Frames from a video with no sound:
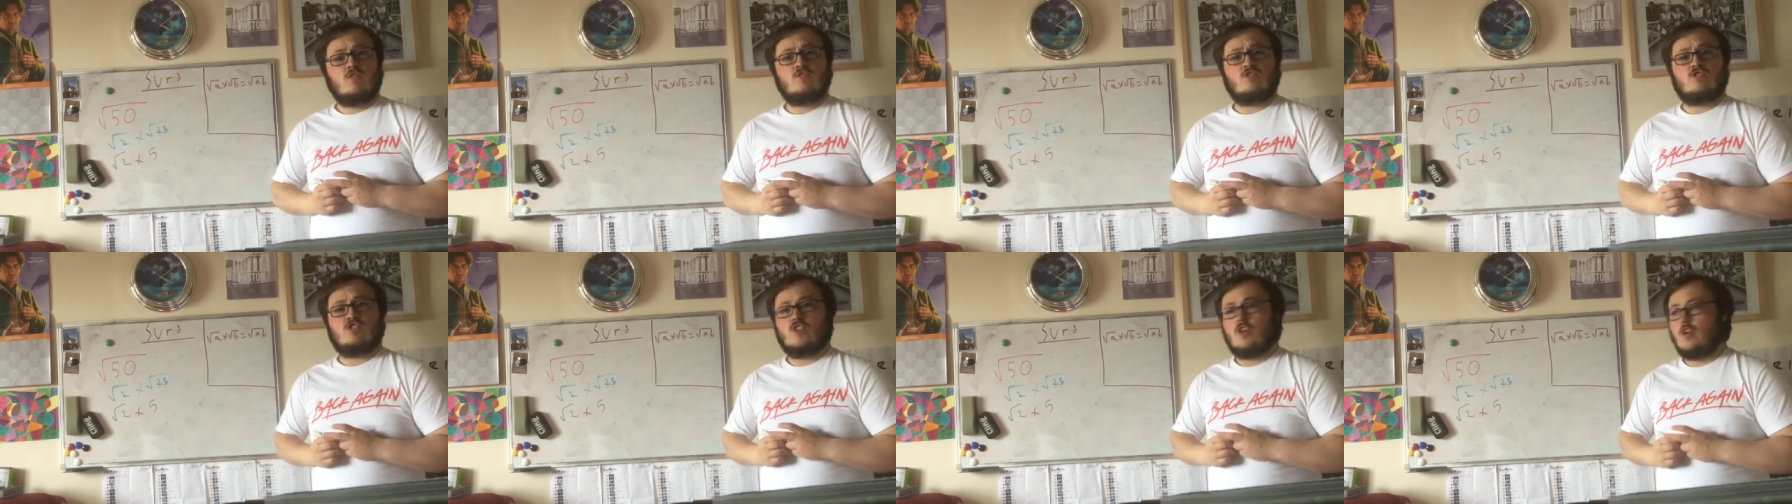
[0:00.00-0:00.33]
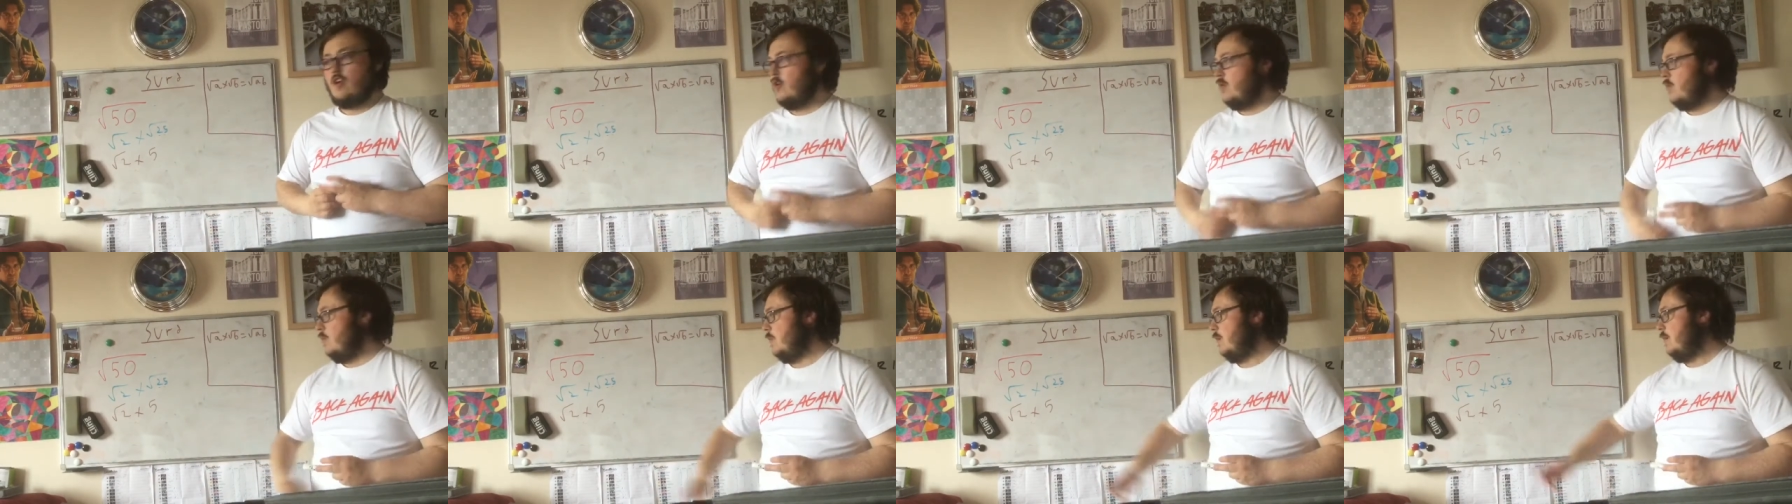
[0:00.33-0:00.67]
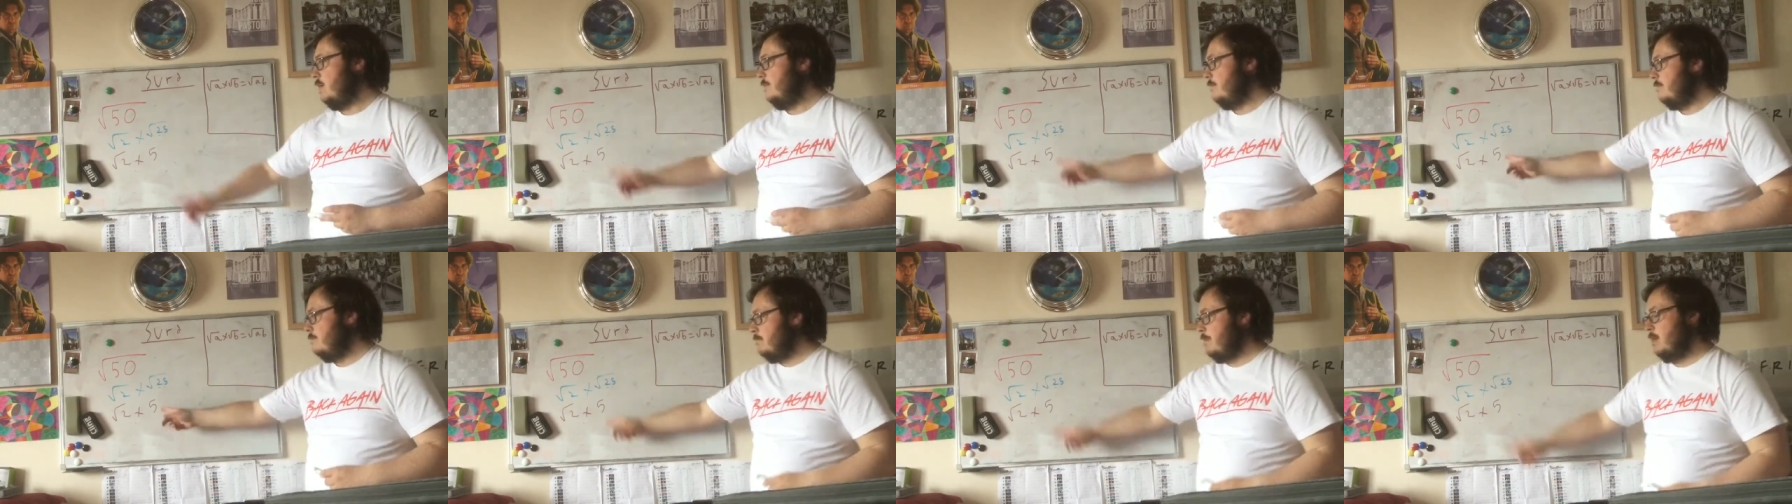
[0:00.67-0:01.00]
2
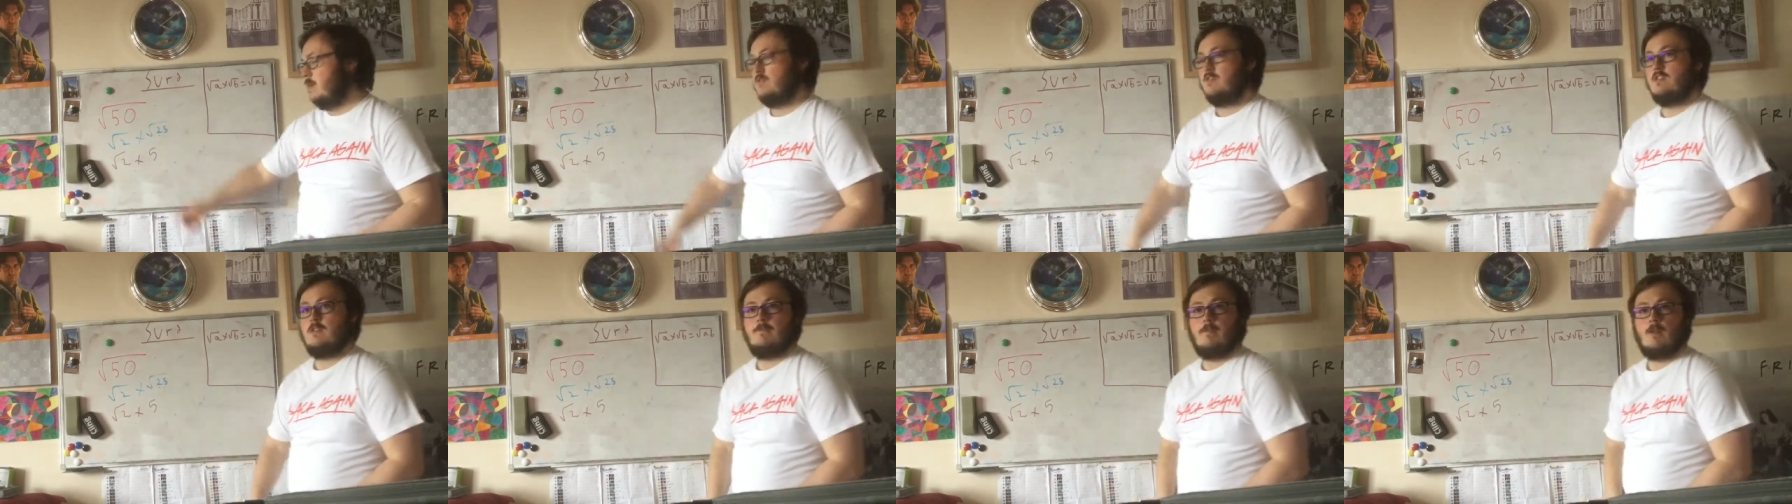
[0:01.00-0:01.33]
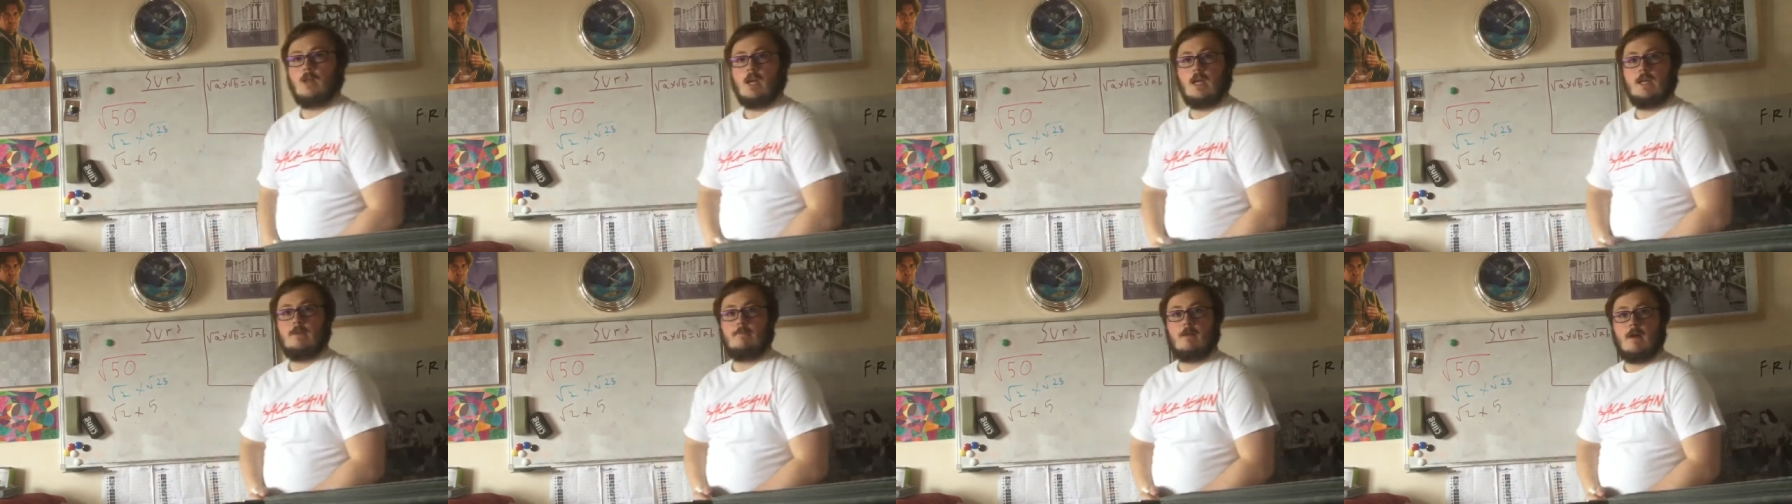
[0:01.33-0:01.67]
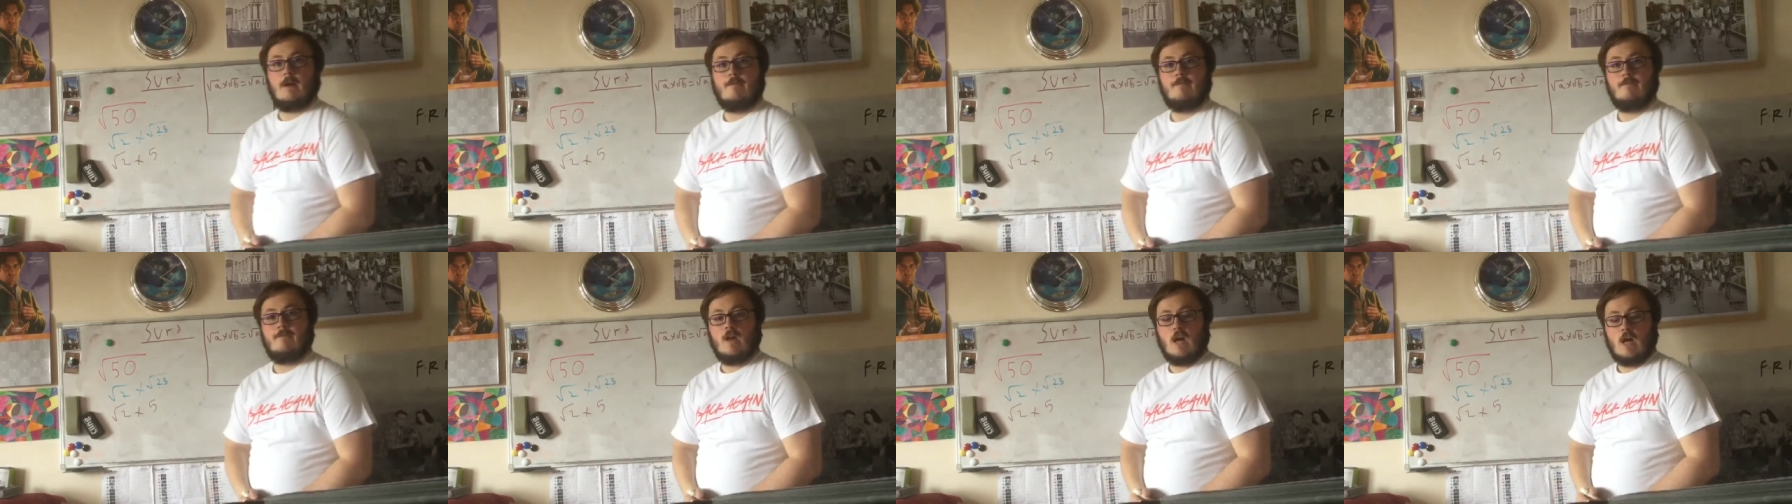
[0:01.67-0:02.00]
multiplied by
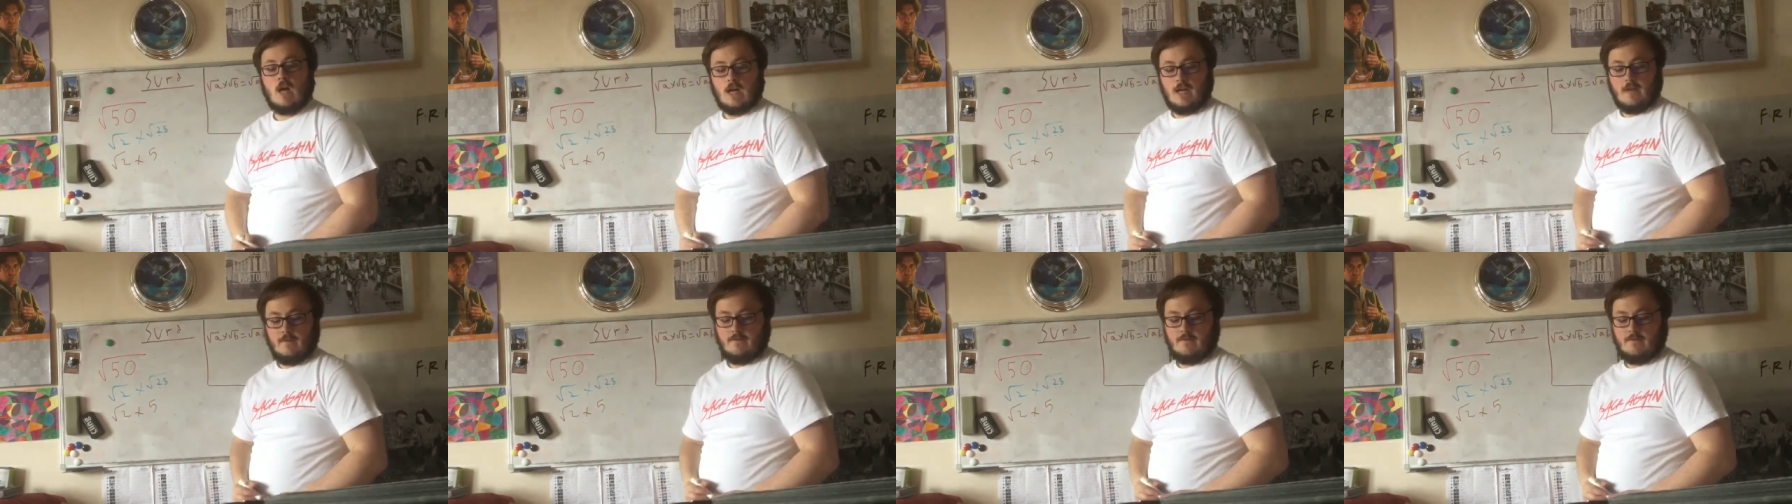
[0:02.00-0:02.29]
5?